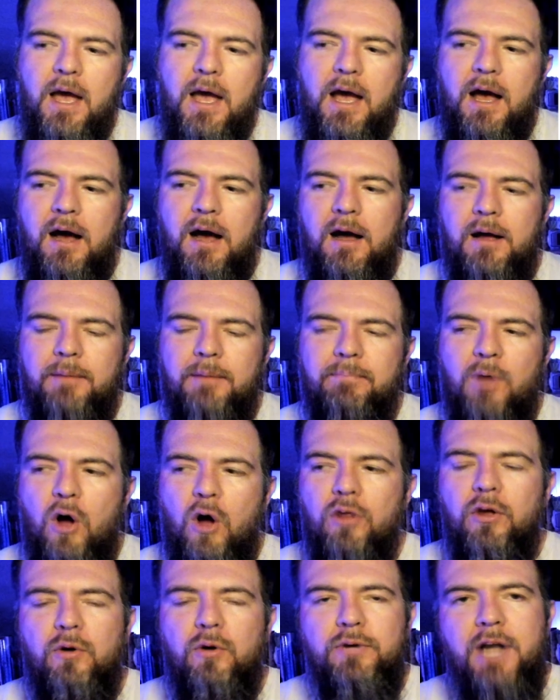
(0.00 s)

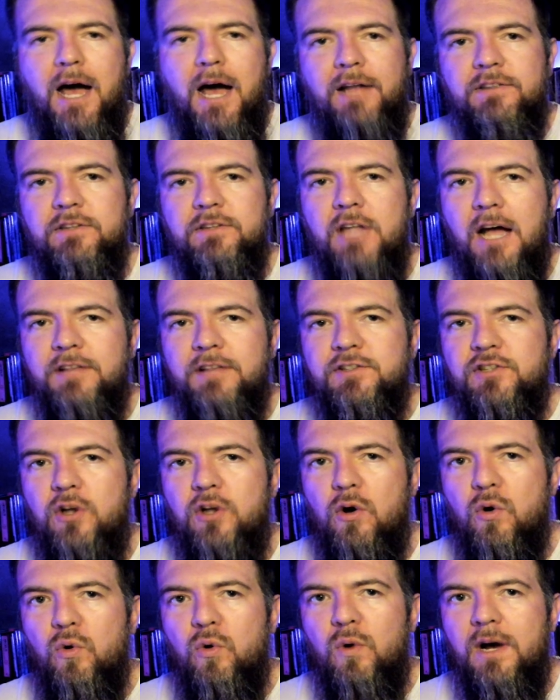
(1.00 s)
although not
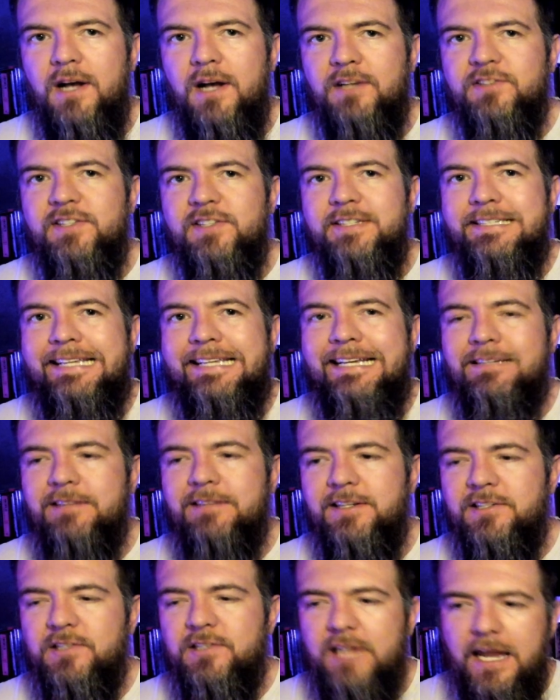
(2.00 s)
so succinctly
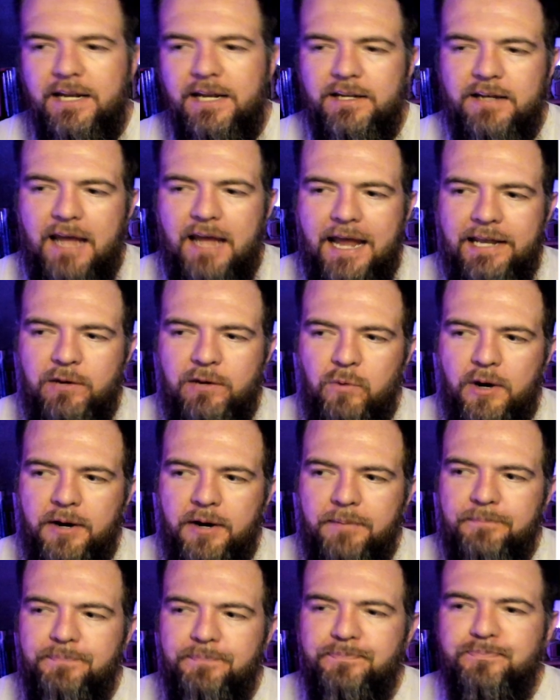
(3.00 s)
stated
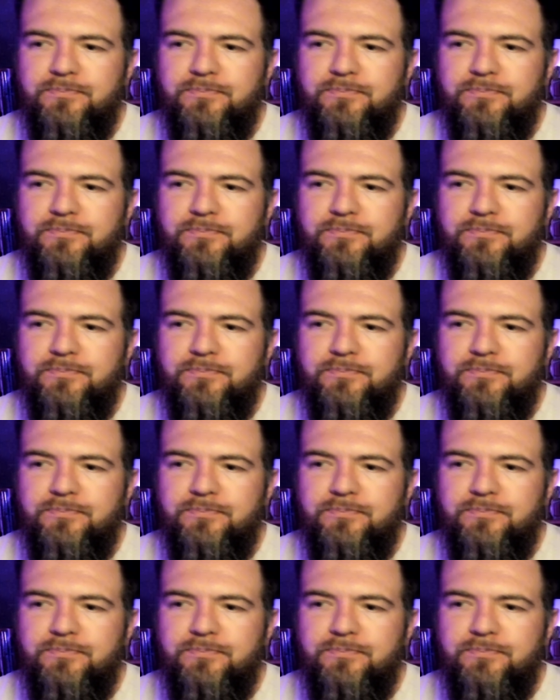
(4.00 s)
anywhere.